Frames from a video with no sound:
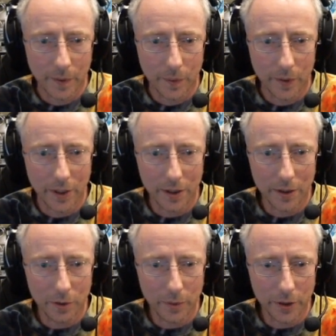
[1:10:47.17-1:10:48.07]
we get a
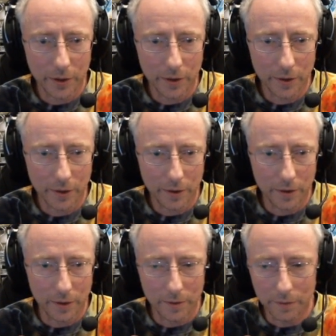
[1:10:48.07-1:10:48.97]
little bit
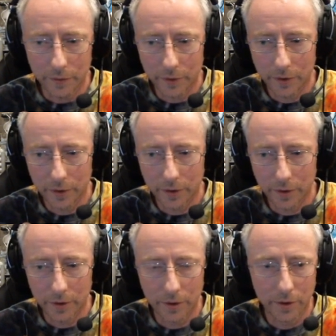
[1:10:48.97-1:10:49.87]
of
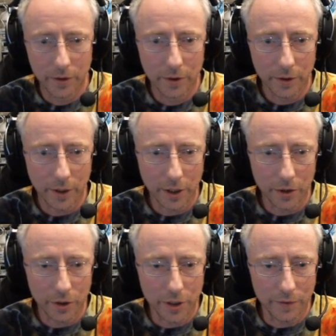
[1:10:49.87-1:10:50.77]

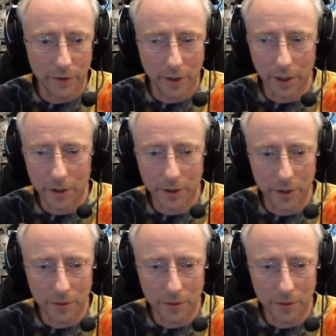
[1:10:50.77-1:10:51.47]
Gengar Chieftain action.